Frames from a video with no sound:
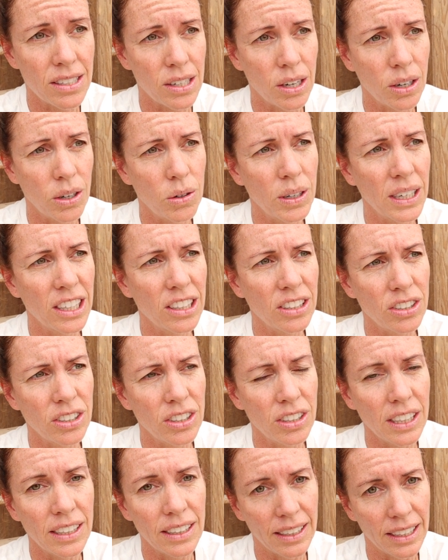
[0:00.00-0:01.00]
so
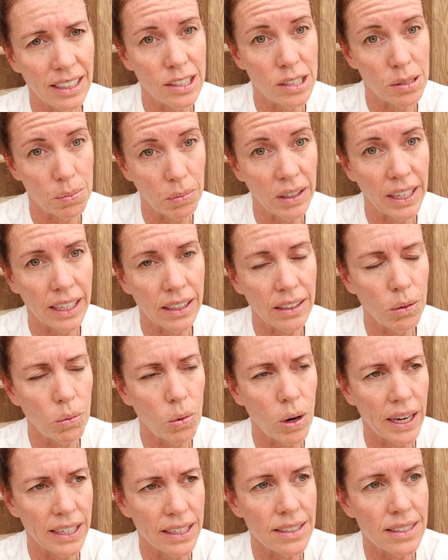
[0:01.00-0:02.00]
it's likely
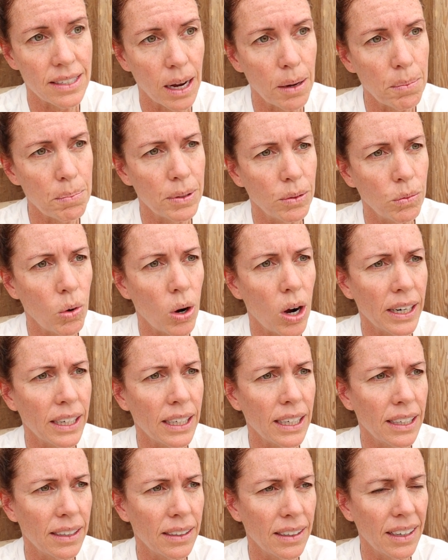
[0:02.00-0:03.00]
why it's up and
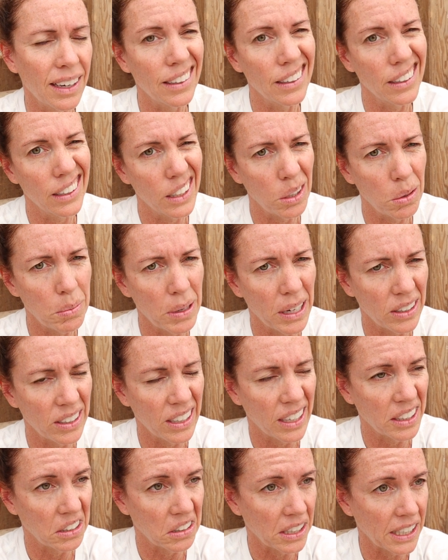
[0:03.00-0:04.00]
walking a little better,
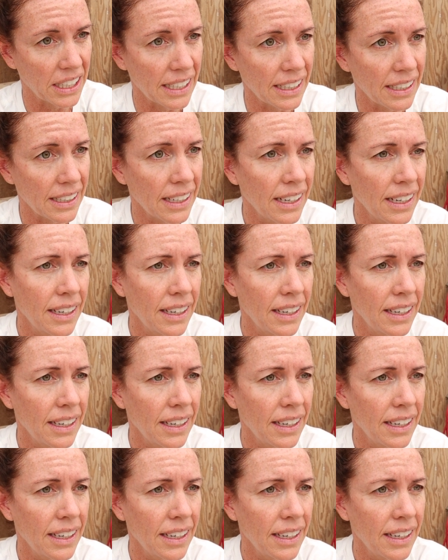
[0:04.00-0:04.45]
not great.